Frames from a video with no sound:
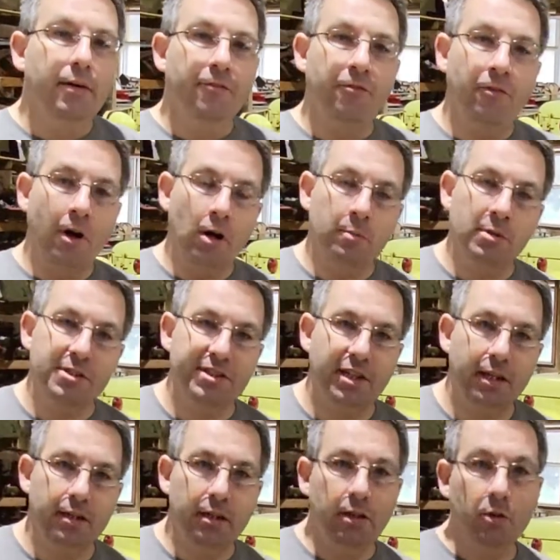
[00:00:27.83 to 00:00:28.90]
Farmers
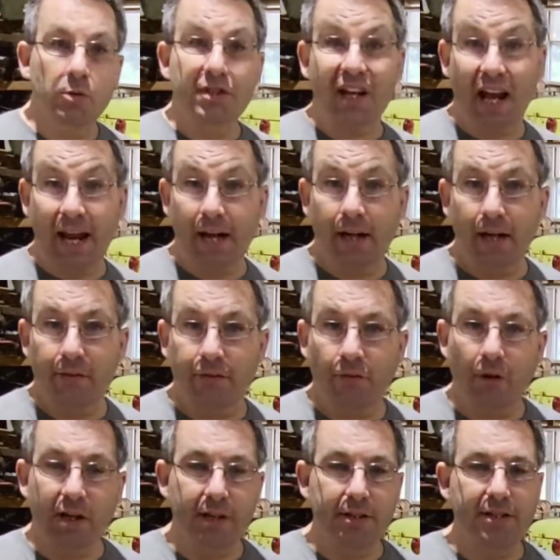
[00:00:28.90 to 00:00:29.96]
tend to use
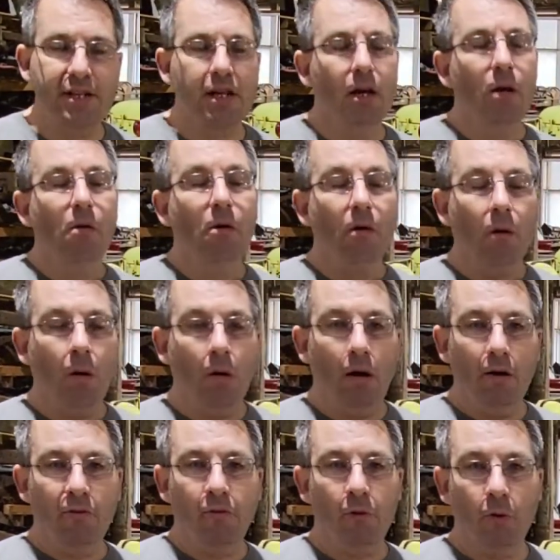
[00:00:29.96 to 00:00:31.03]
antifreeze.
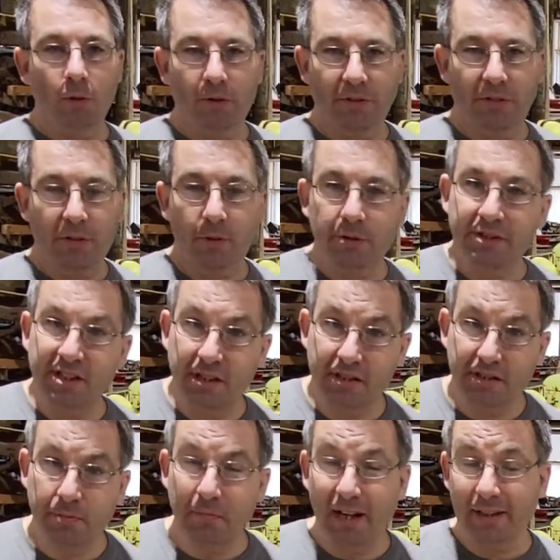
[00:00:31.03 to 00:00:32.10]
Off-road
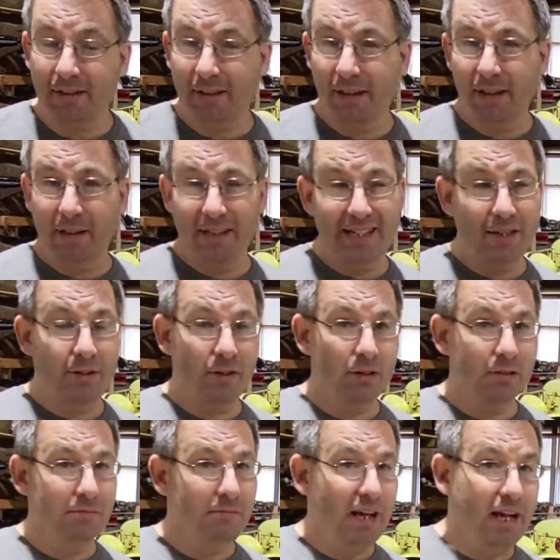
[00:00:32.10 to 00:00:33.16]
enthusiasts might like either
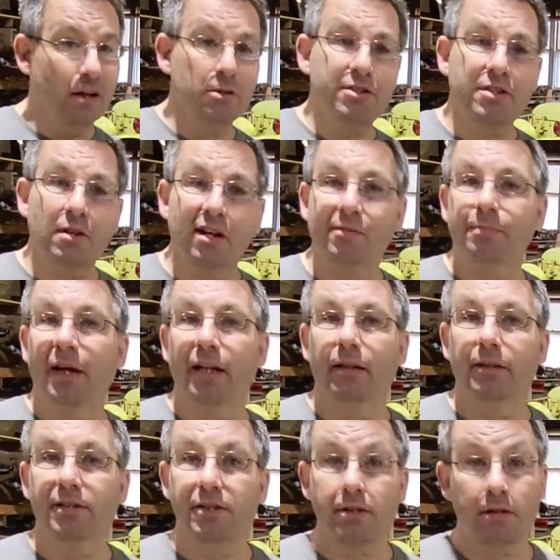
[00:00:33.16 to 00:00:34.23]
airsoft
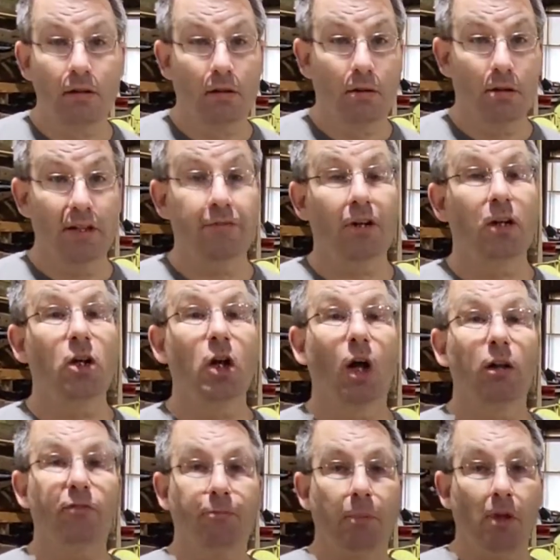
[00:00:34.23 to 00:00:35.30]
pellets or even
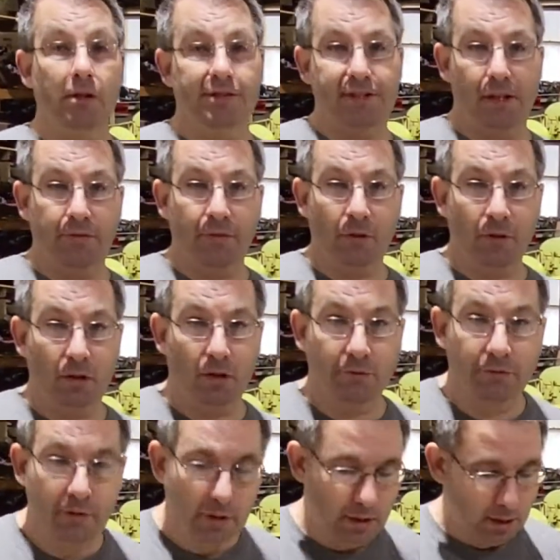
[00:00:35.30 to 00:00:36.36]
golf balls, I've heard
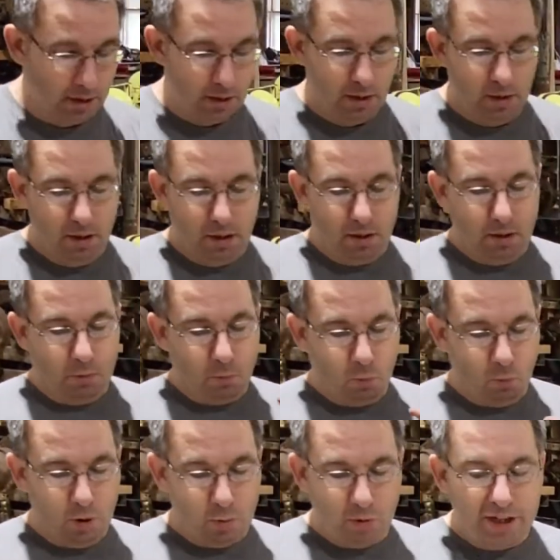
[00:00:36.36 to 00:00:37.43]
of.
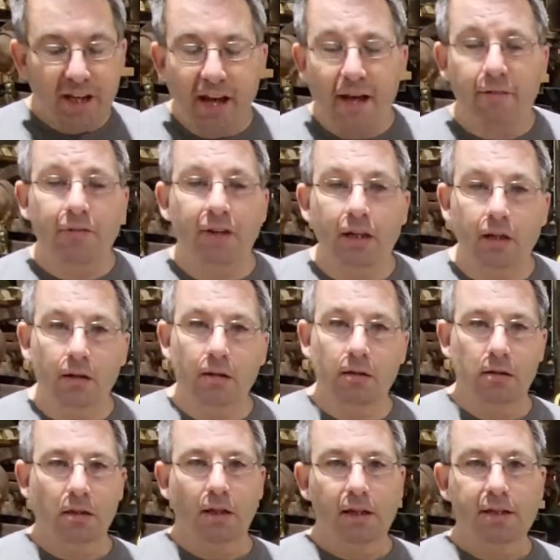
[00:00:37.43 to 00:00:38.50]
What we have here
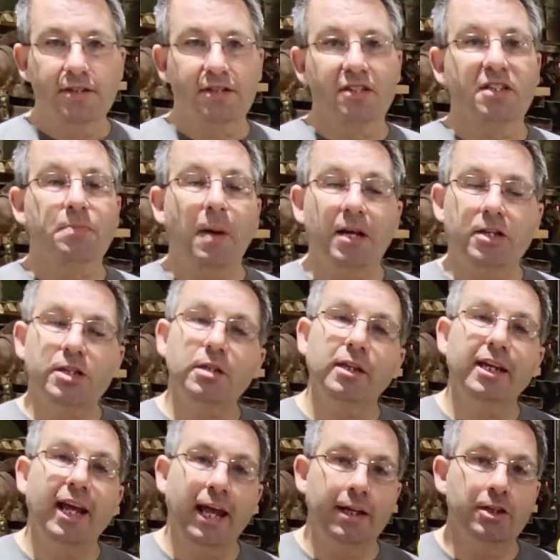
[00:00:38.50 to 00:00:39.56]
is a
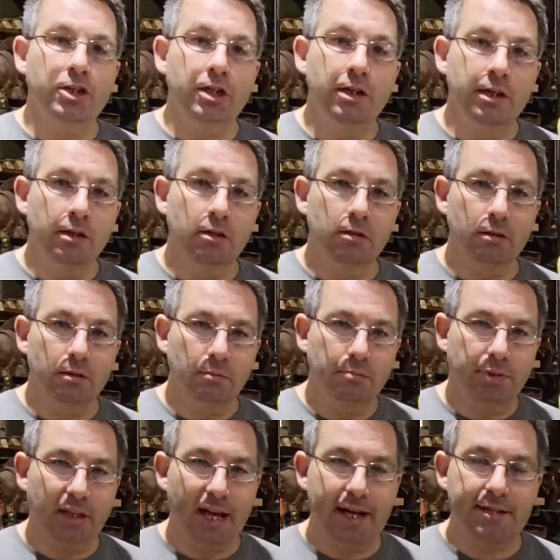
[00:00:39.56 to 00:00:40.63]
specially engineered
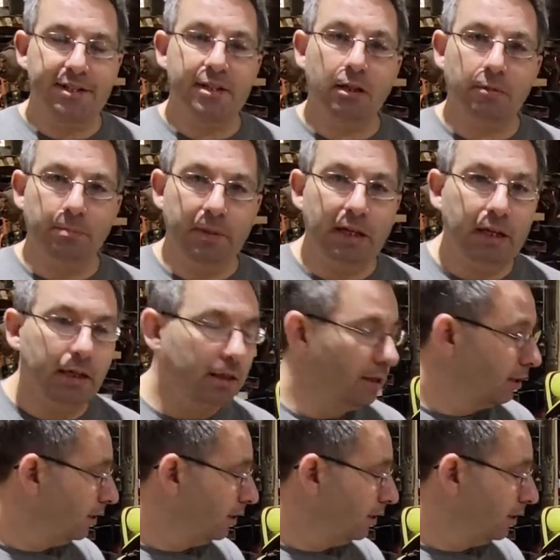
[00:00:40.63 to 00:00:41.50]
plastic bead.